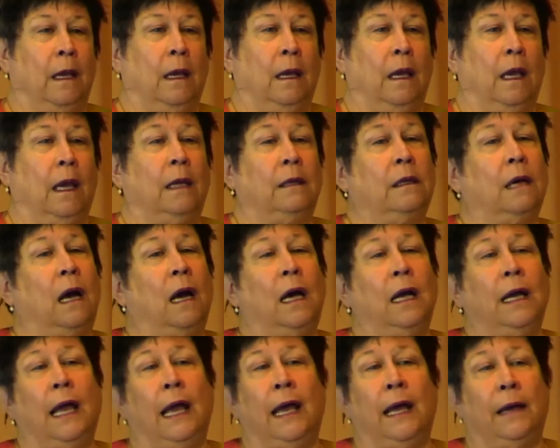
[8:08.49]
And
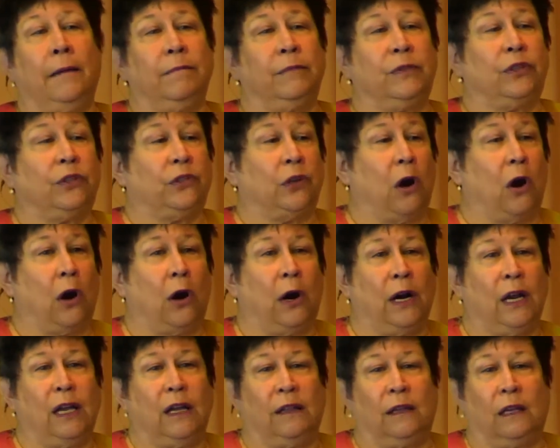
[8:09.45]
I am
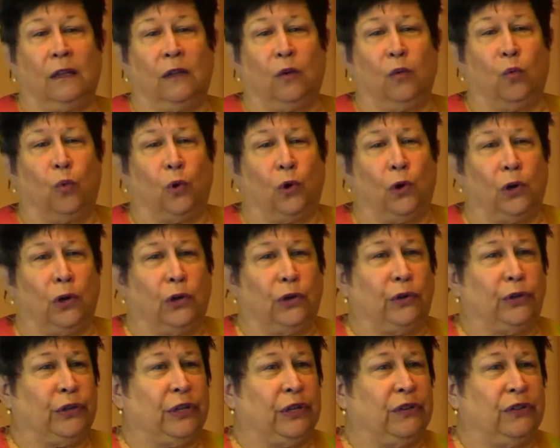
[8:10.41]
sorry that the
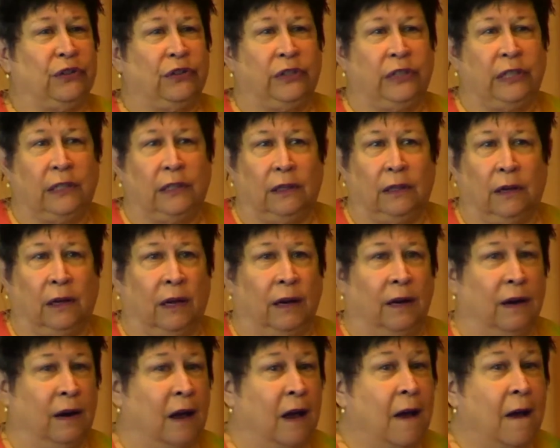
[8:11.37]
world is still
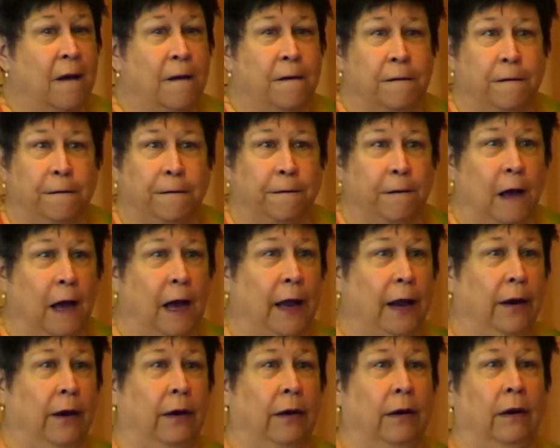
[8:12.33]
on
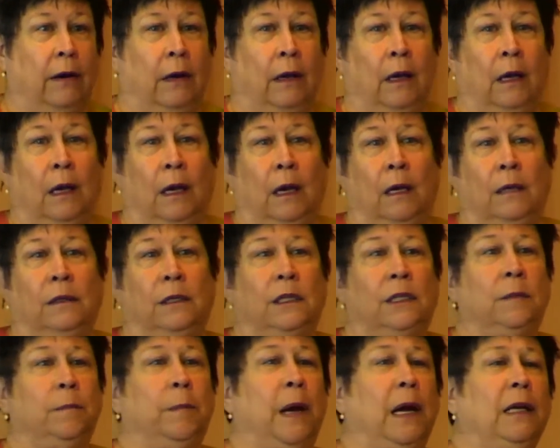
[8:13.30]
fire,
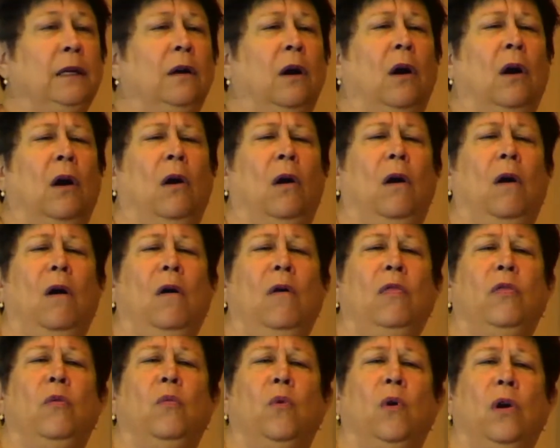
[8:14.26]
despite all
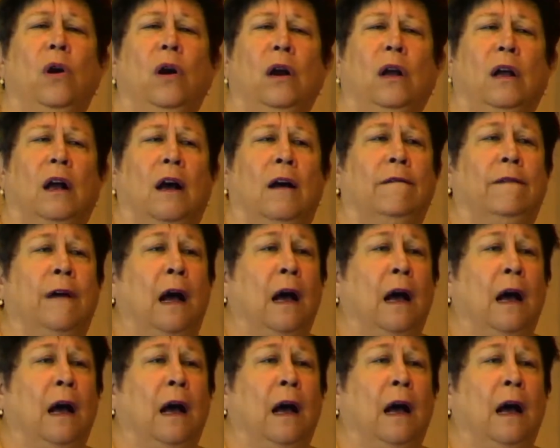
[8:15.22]
the work of